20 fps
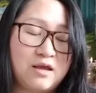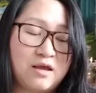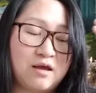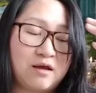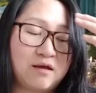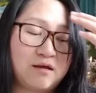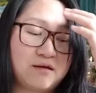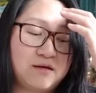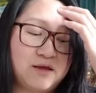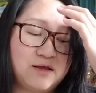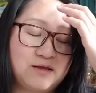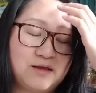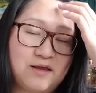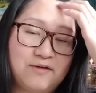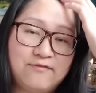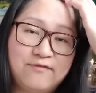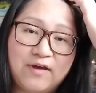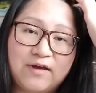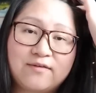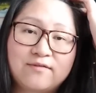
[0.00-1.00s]
Uh, it, it,
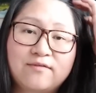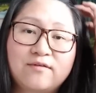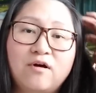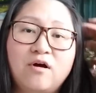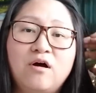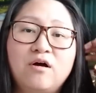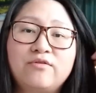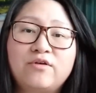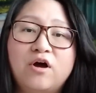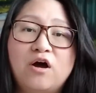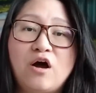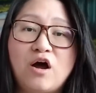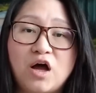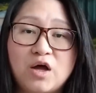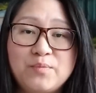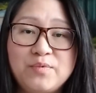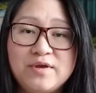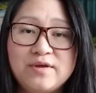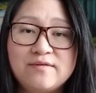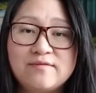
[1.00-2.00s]
affects all the
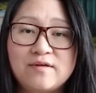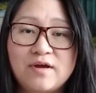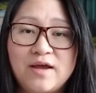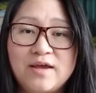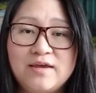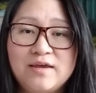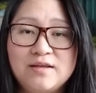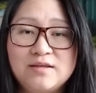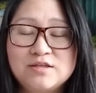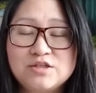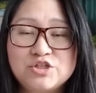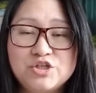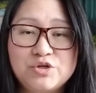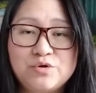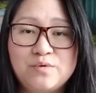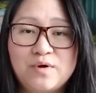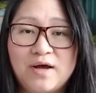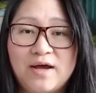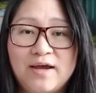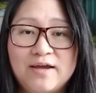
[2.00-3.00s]
hobbies I can
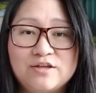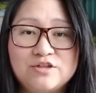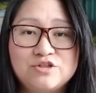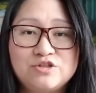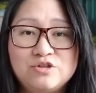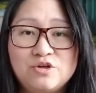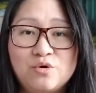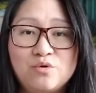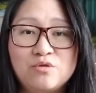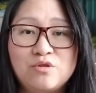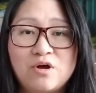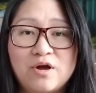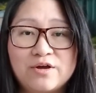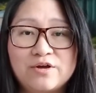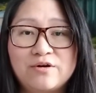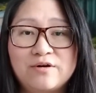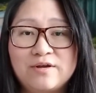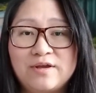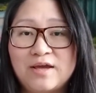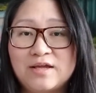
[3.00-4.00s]
do. I no
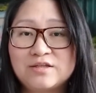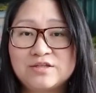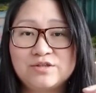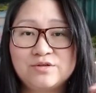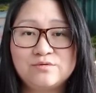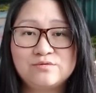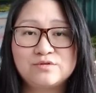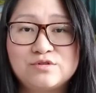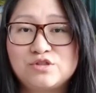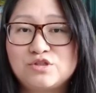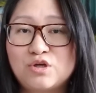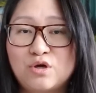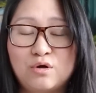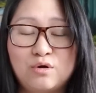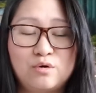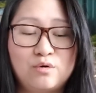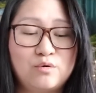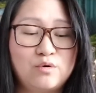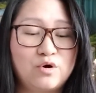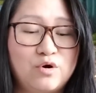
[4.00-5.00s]
longer get to
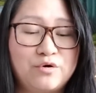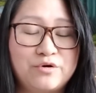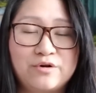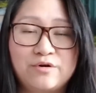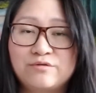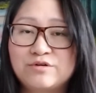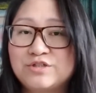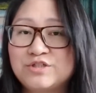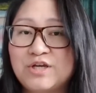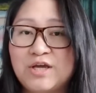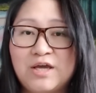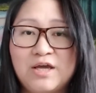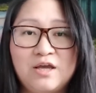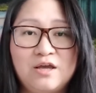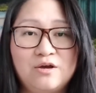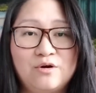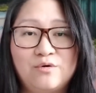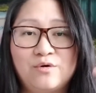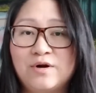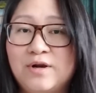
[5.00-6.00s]
sew or
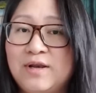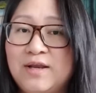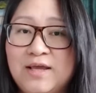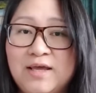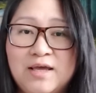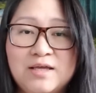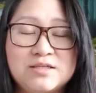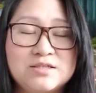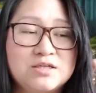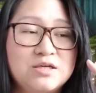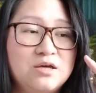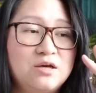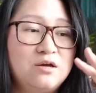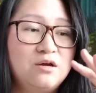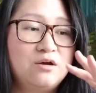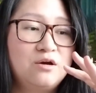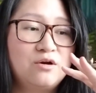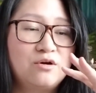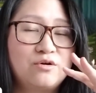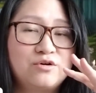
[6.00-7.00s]
crochet or knit
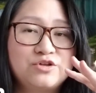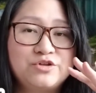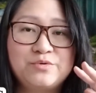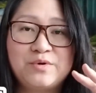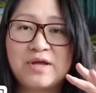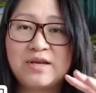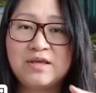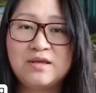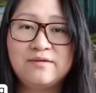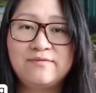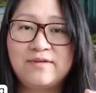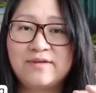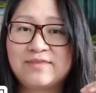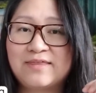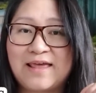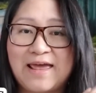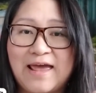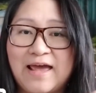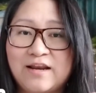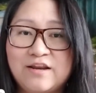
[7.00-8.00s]
or do any of
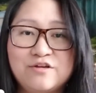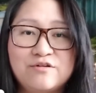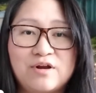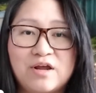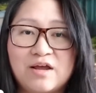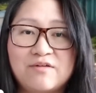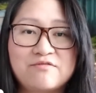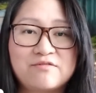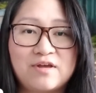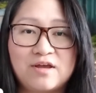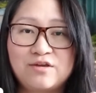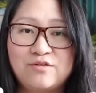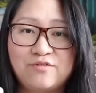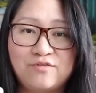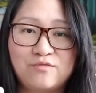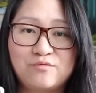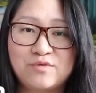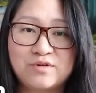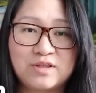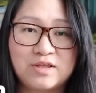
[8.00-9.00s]
like the handicrafts I
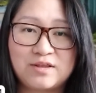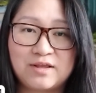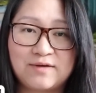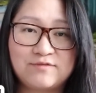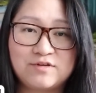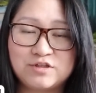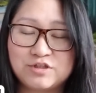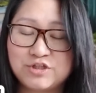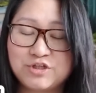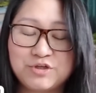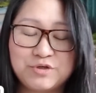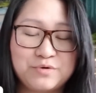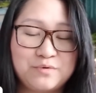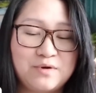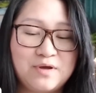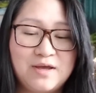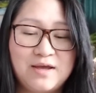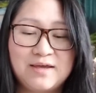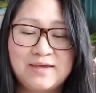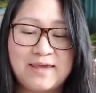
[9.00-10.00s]
used to really love to
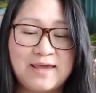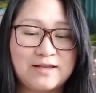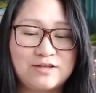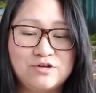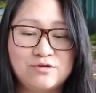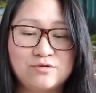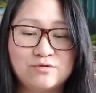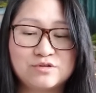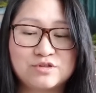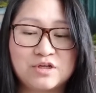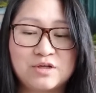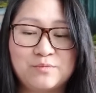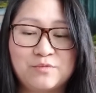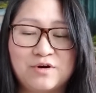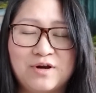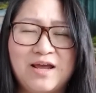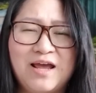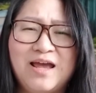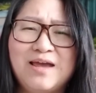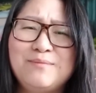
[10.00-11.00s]
do. Can't do those
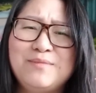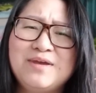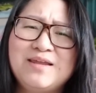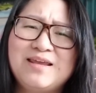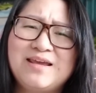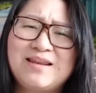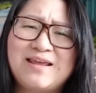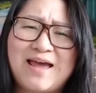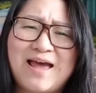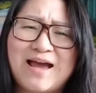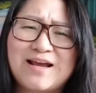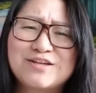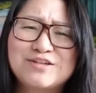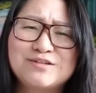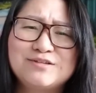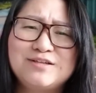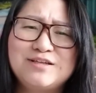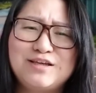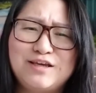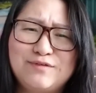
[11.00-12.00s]
anymore. I mean, it
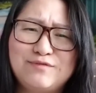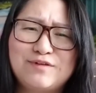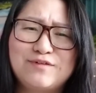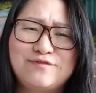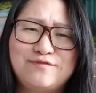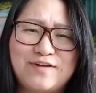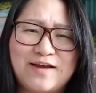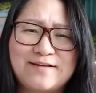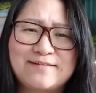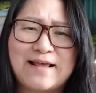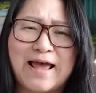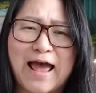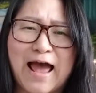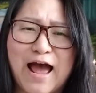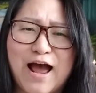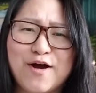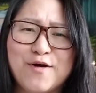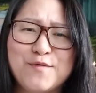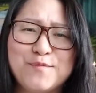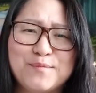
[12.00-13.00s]
actually even affects
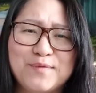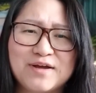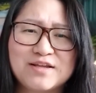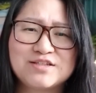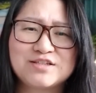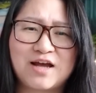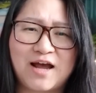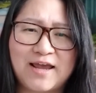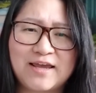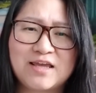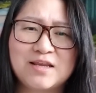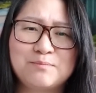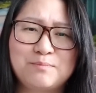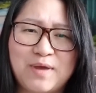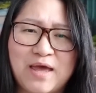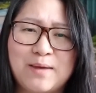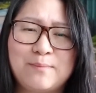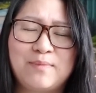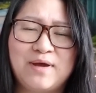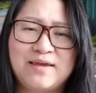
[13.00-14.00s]
how much I can
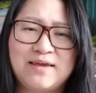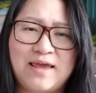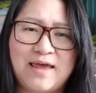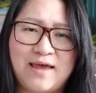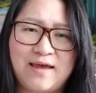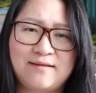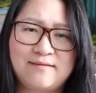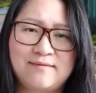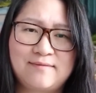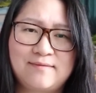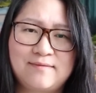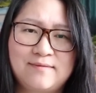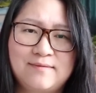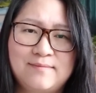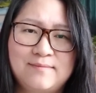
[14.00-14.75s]
pet my cats,